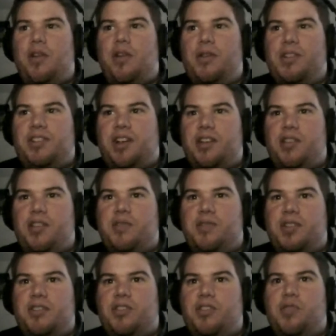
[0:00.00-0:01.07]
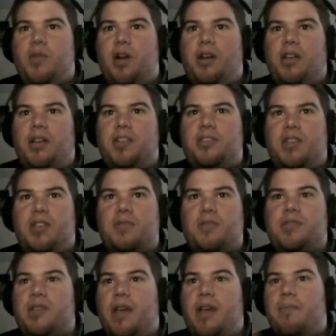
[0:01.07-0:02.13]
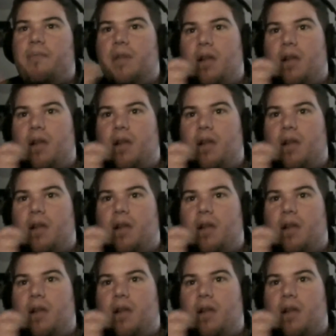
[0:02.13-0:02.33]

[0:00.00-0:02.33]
onus on you since you are East Coast time.